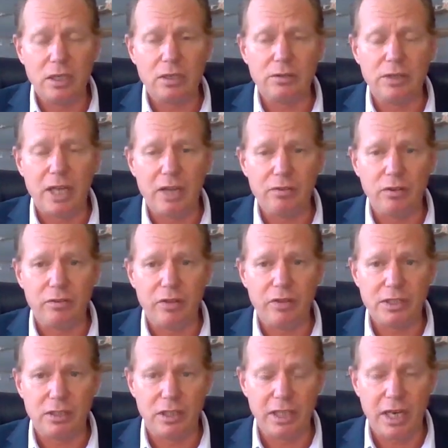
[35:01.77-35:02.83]
a naval
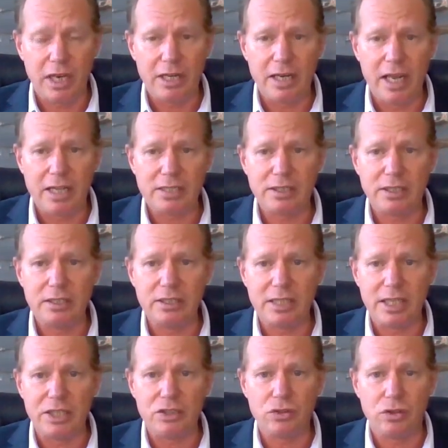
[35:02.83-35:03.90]
vessel that had an
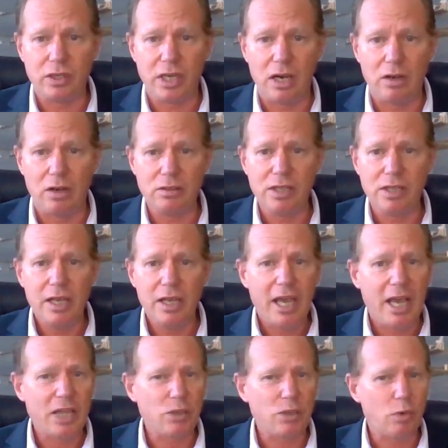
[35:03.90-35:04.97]
accident, into account,
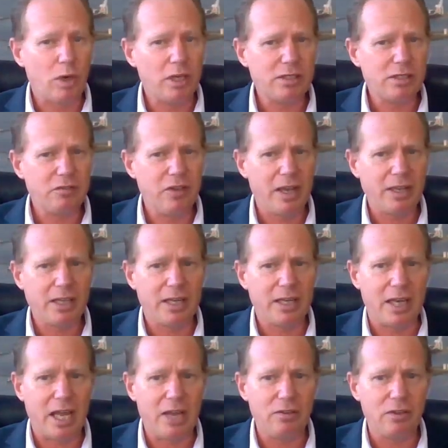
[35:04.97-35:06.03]
as well as the fact
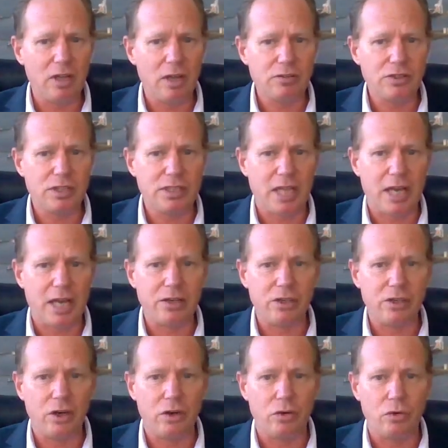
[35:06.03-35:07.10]
that naval officers
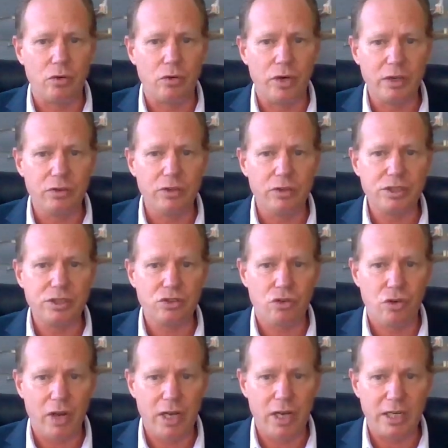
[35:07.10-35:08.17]
undergo rigorous
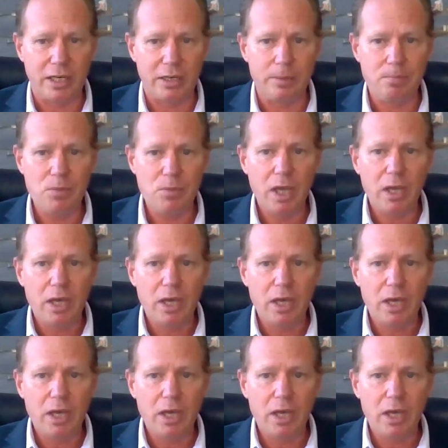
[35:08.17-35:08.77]
training.